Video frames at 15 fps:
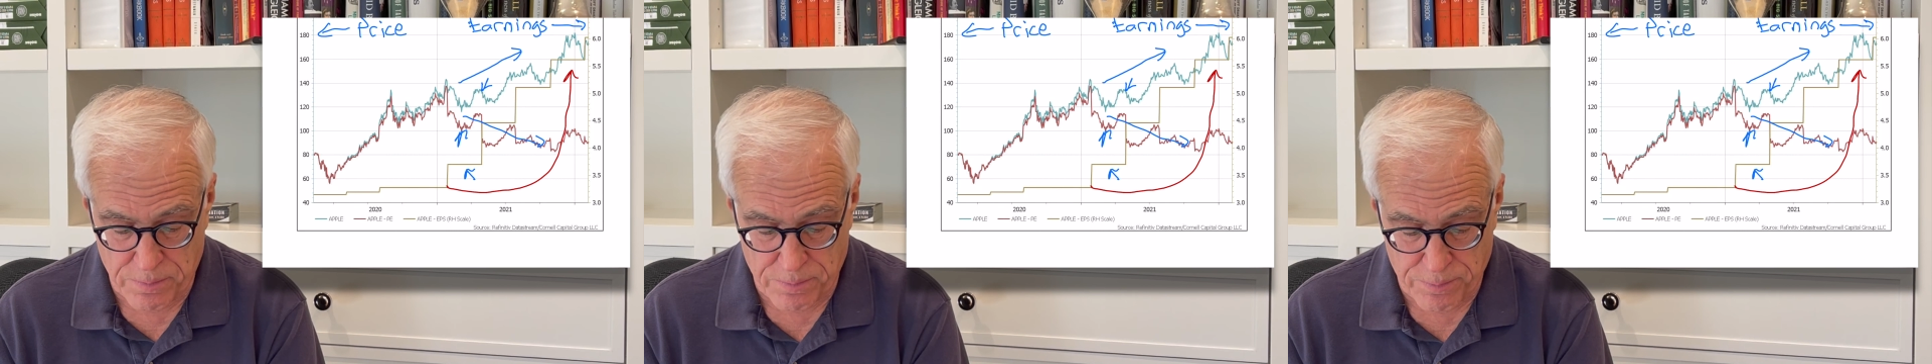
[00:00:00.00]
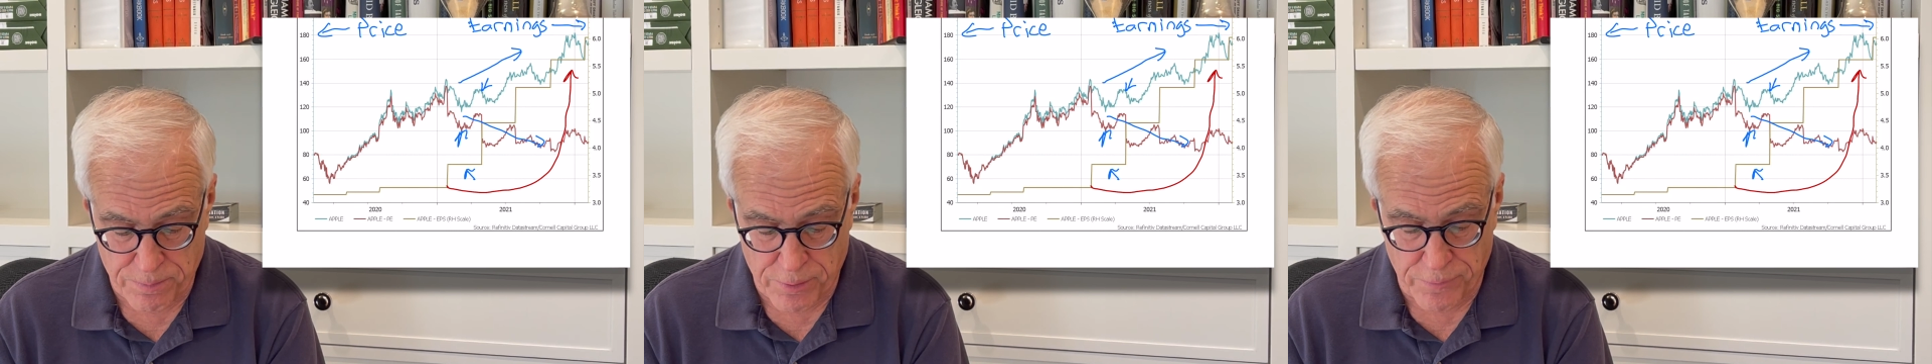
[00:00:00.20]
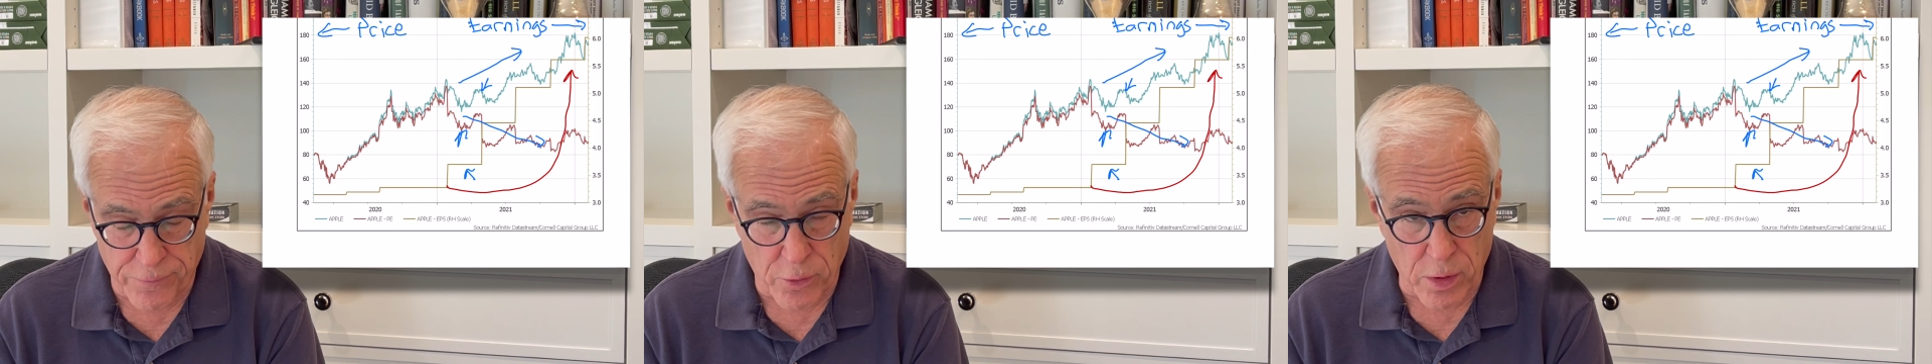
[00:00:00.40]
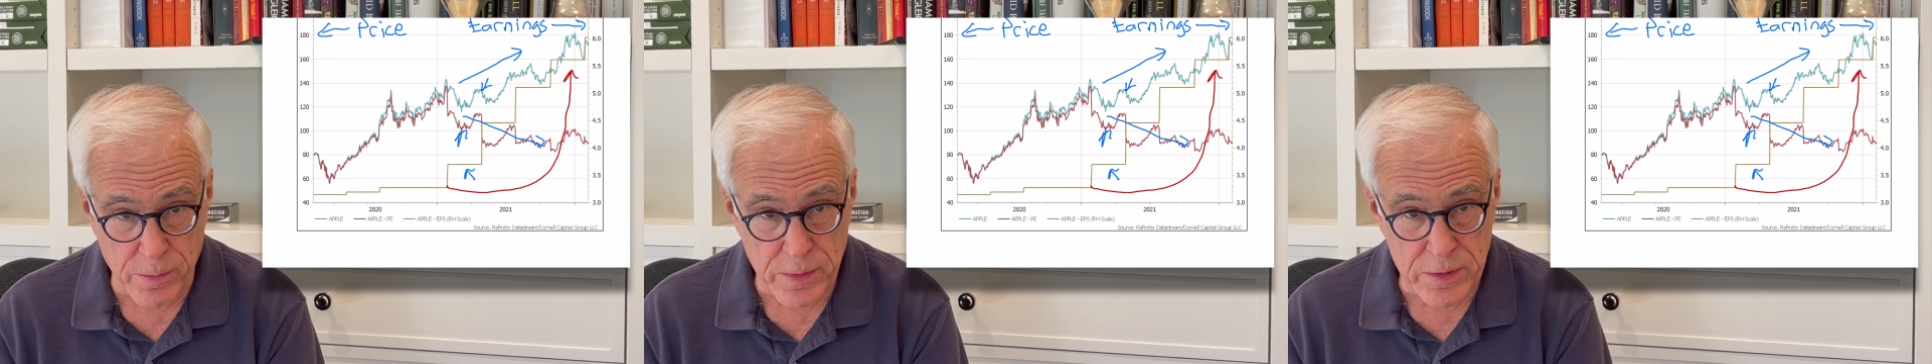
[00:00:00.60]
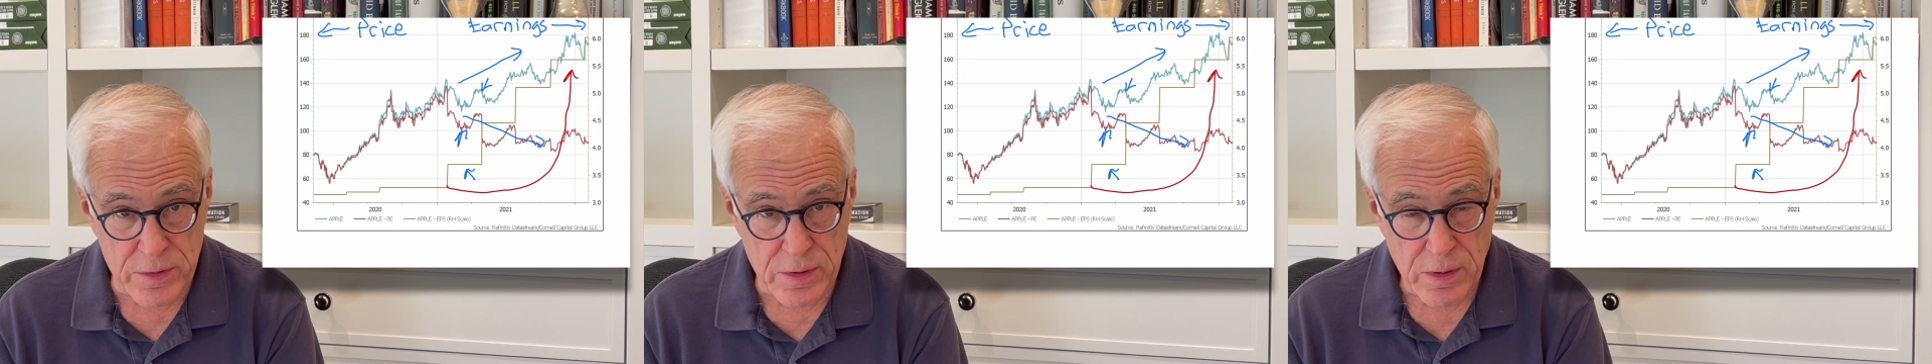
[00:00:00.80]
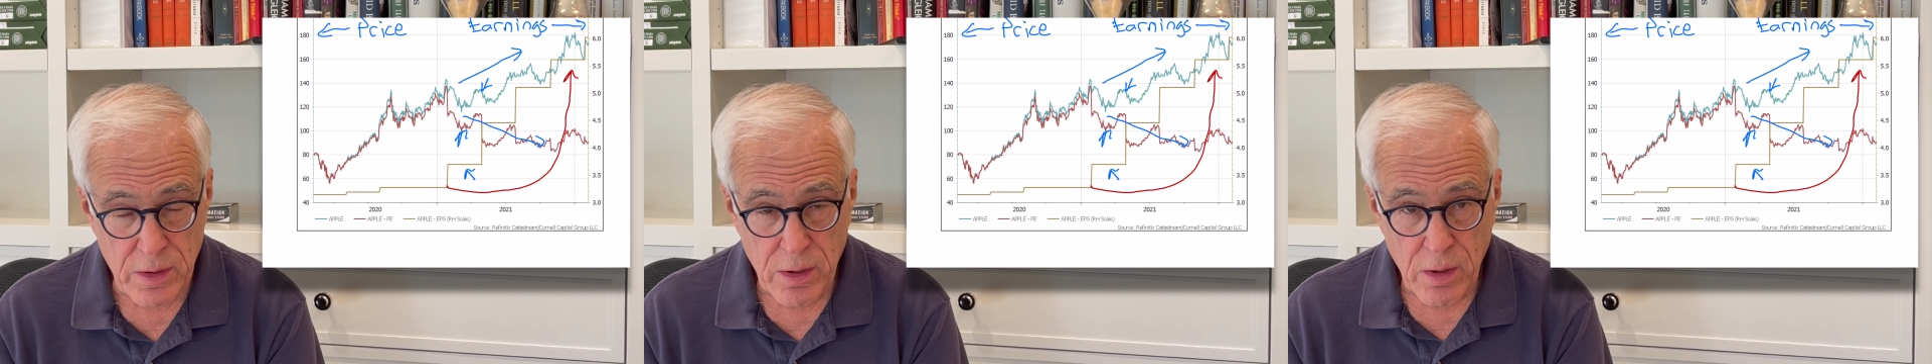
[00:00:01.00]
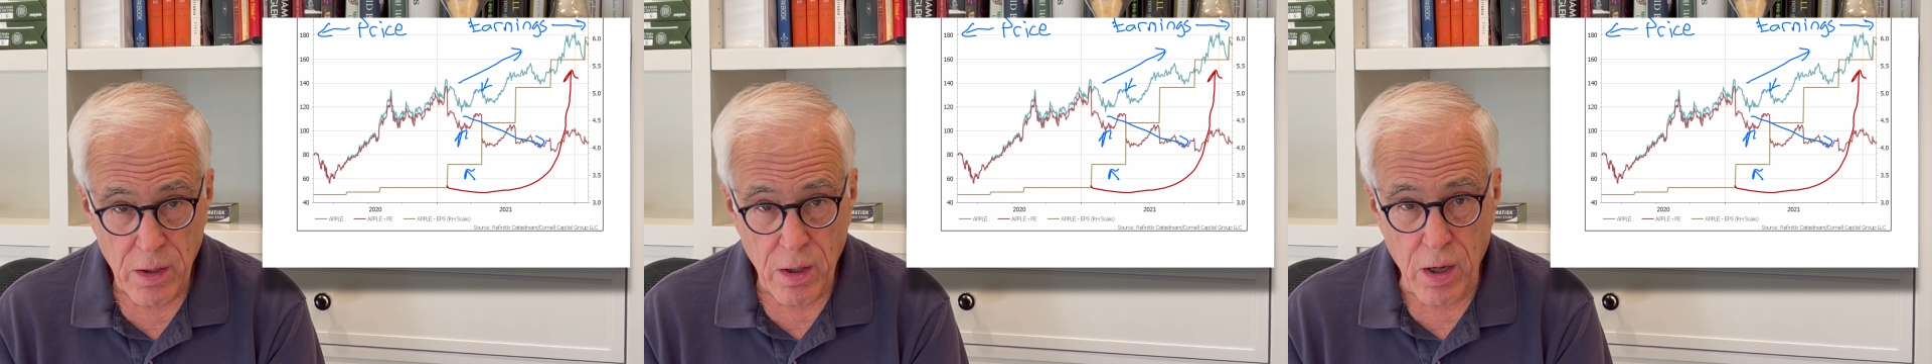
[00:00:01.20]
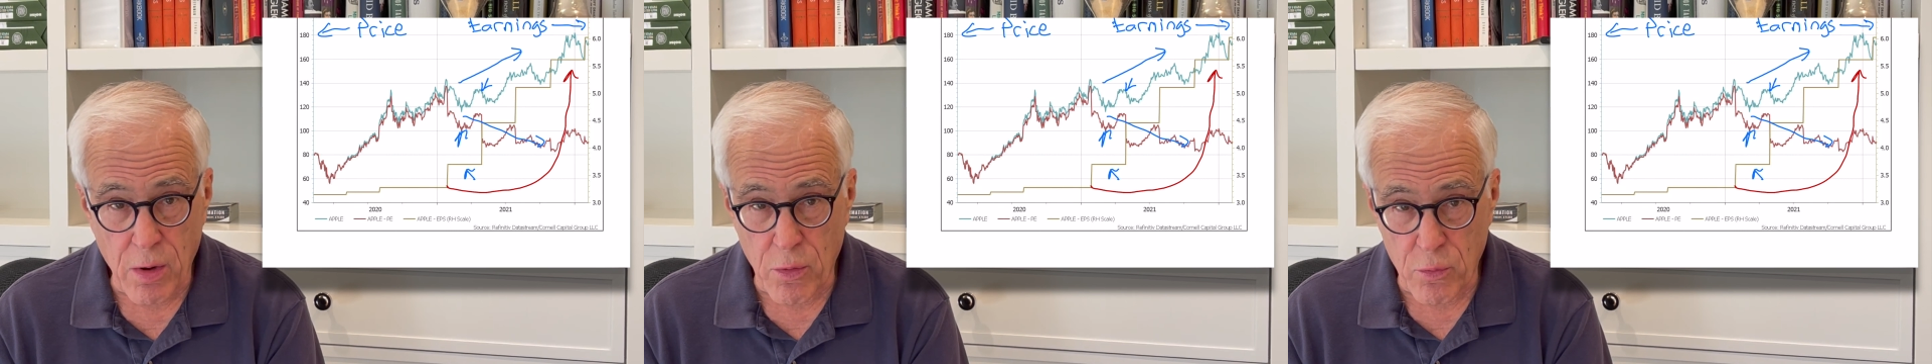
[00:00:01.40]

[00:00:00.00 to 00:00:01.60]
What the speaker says: performance are a